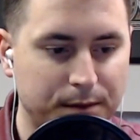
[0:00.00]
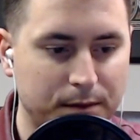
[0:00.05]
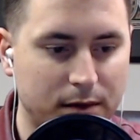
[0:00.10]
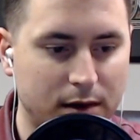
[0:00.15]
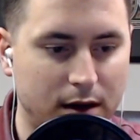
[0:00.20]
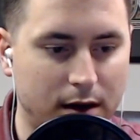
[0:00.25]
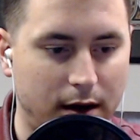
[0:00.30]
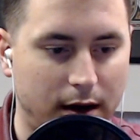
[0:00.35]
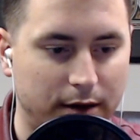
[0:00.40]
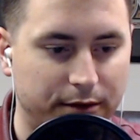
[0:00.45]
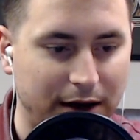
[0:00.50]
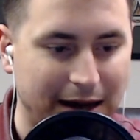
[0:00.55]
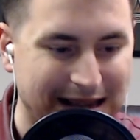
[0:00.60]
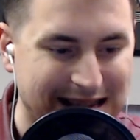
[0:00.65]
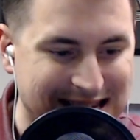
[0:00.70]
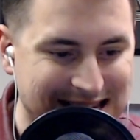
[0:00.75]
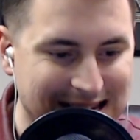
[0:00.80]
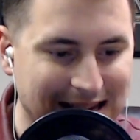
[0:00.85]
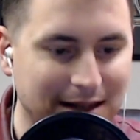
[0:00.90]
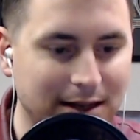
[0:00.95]
of
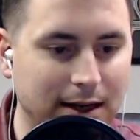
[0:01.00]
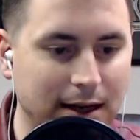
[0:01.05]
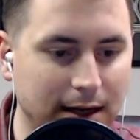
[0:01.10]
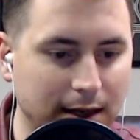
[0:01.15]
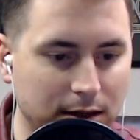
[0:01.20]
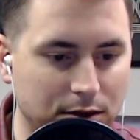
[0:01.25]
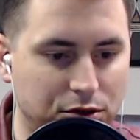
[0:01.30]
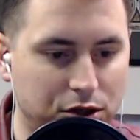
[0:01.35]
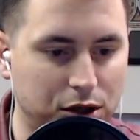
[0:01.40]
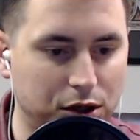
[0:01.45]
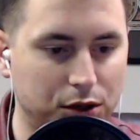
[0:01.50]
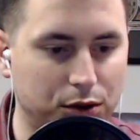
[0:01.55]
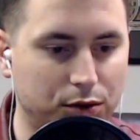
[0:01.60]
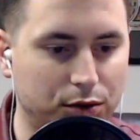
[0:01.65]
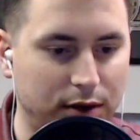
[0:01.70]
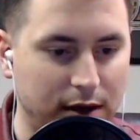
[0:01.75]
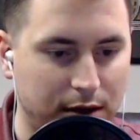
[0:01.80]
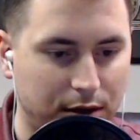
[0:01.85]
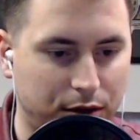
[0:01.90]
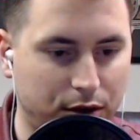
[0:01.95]
ascending to
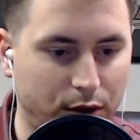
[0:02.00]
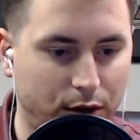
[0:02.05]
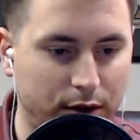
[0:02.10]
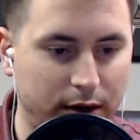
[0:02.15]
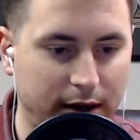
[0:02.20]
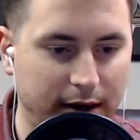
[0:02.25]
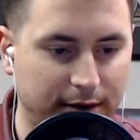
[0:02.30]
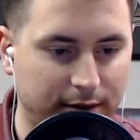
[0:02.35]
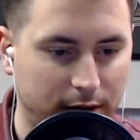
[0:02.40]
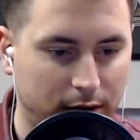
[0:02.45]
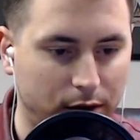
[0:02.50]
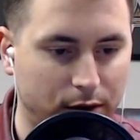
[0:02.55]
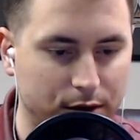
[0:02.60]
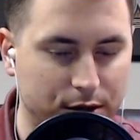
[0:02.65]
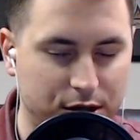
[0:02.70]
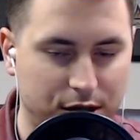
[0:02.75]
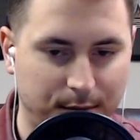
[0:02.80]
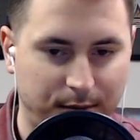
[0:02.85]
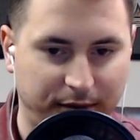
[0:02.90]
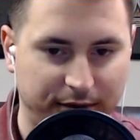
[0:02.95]
the authority of the
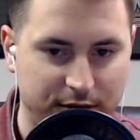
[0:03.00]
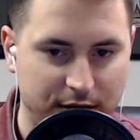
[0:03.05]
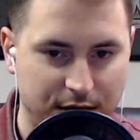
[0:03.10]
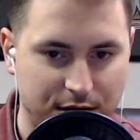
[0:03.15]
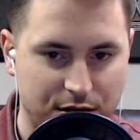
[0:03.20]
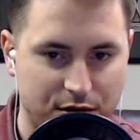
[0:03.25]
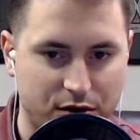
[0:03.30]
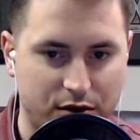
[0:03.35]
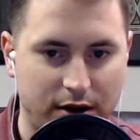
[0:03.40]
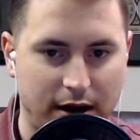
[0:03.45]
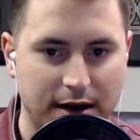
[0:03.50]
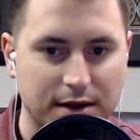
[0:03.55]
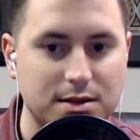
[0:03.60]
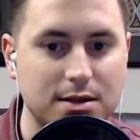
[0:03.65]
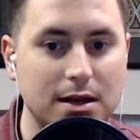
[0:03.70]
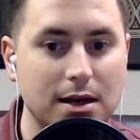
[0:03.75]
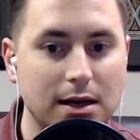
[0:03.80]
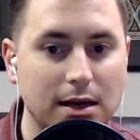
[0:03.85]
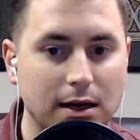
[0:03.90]
lordship of Jesus Christ,